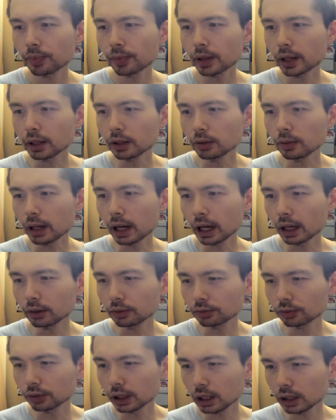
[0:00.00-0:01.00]
Then you add
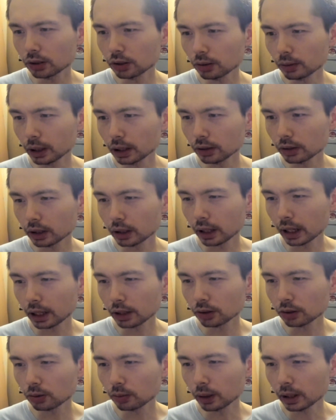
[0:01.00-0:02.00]
3 to it, so
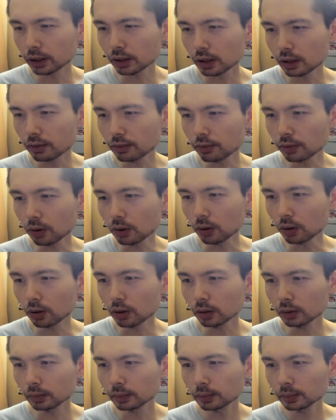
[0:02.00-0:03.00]
that's
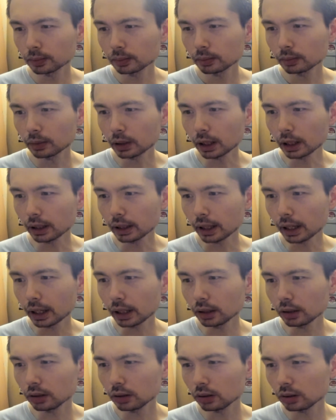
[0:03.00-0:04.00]
24. And
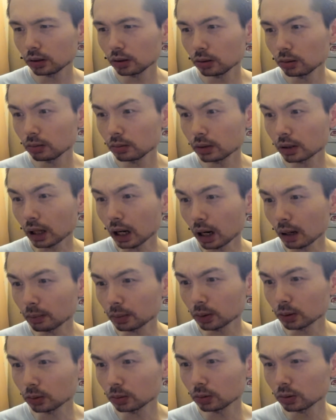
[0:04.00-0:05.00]
then you
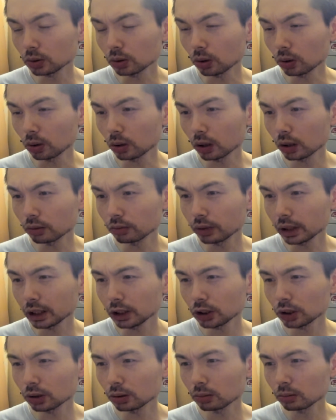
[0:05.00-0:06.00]
double your
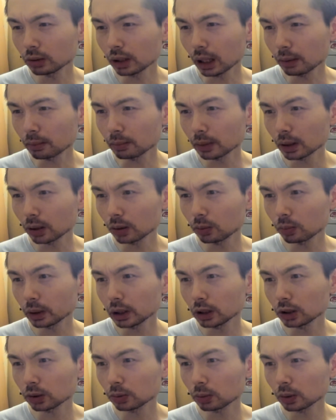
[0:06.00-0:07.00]
original number,
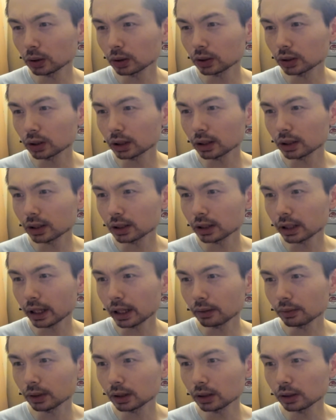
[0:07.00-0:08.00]
which was
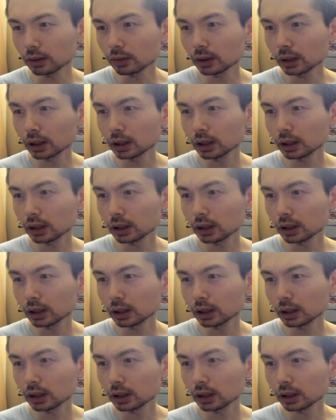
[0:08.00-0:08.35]
7.